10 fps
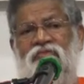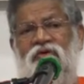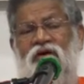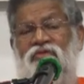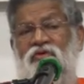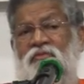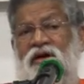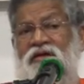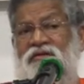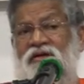Hindu
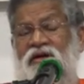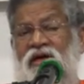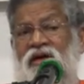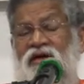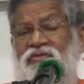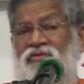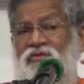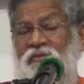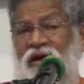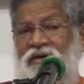mind
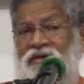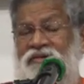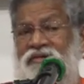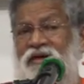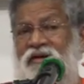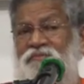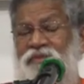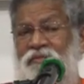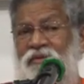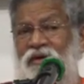is
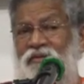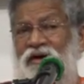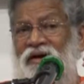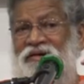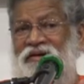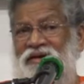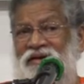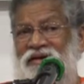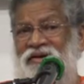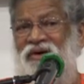capable of
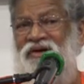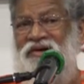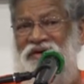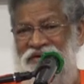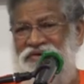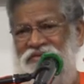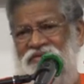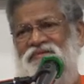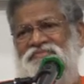containing contradictions,